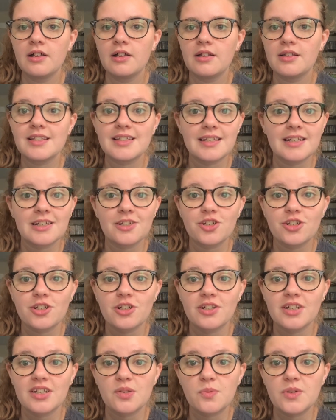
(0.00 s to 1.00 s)
This next
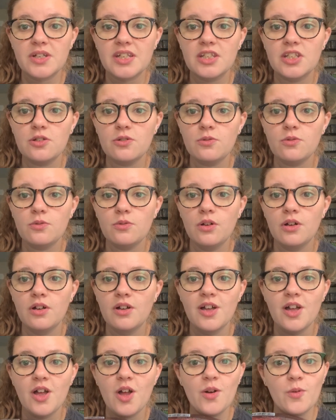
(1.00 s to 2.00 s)
chunk is week 2.
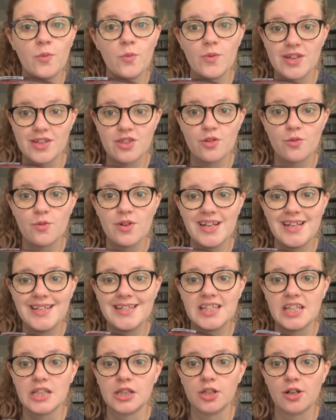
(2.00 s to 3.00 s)
Week 3 is
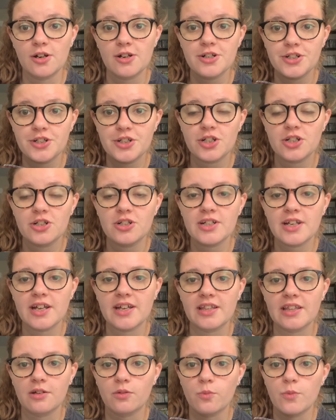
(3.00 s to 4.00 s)
the largest chunk,
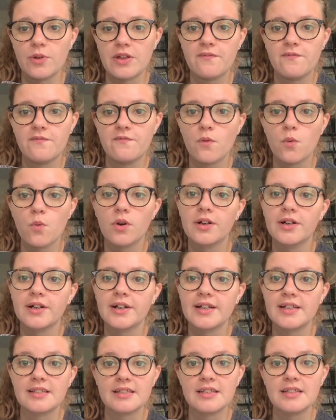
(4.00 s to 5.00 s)
and then week 4
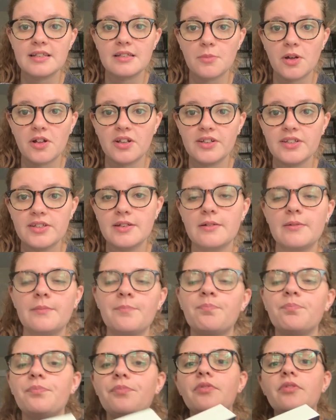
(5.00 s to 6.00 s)
is the smallest.
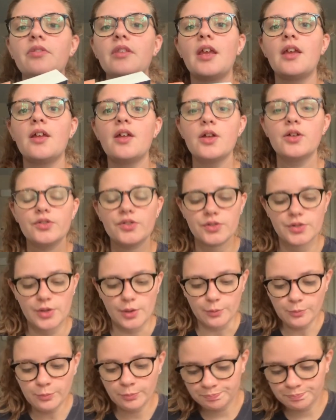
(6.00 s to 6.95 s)
So